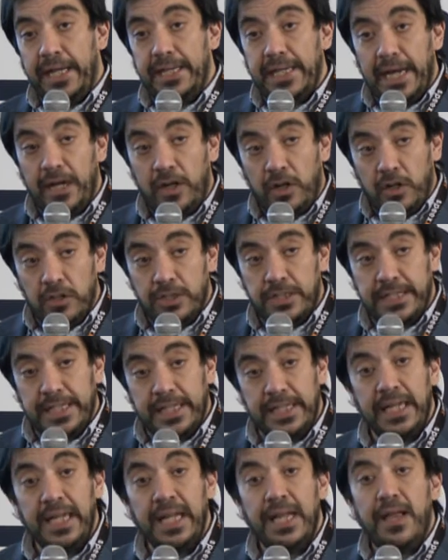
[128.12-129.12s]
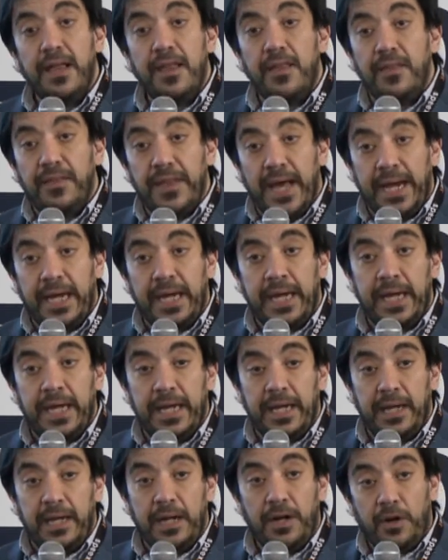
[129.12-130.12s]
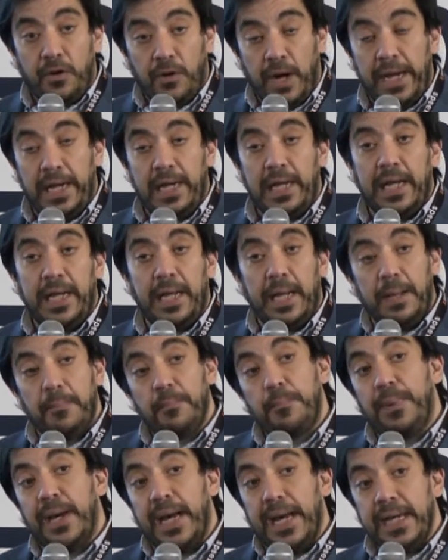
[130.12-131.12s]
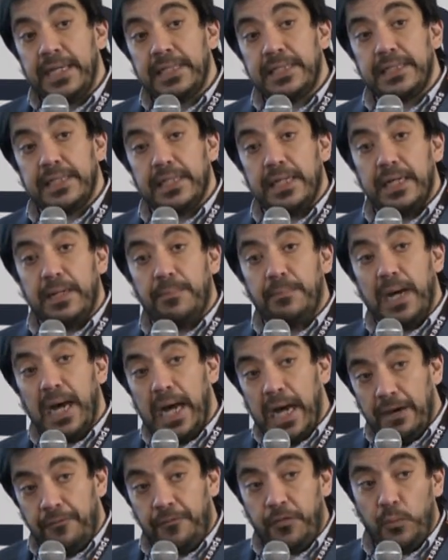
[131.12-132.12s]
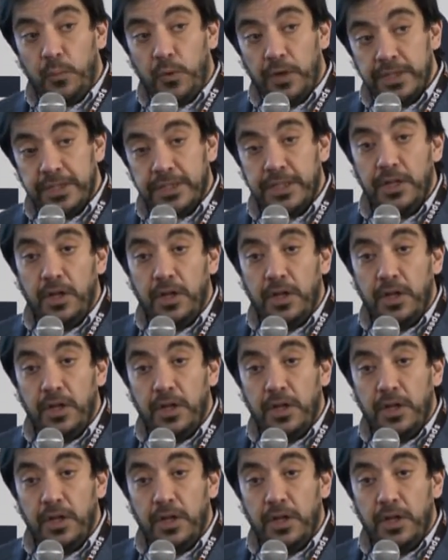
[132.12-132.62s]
that content that can greatly impact afterwards